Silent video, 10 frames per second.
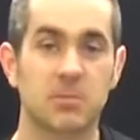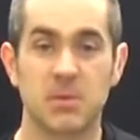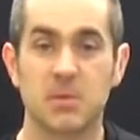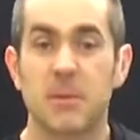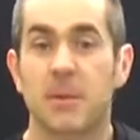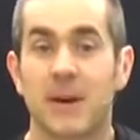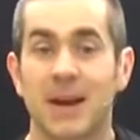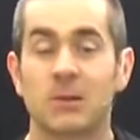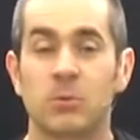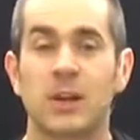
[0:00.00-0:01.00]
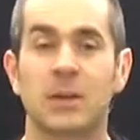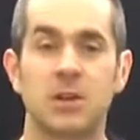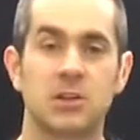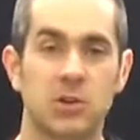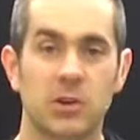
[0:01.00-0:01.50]
but maybe my pedal won't let
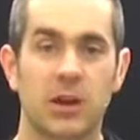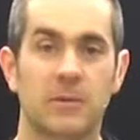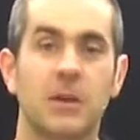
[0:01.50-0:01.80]
me do that.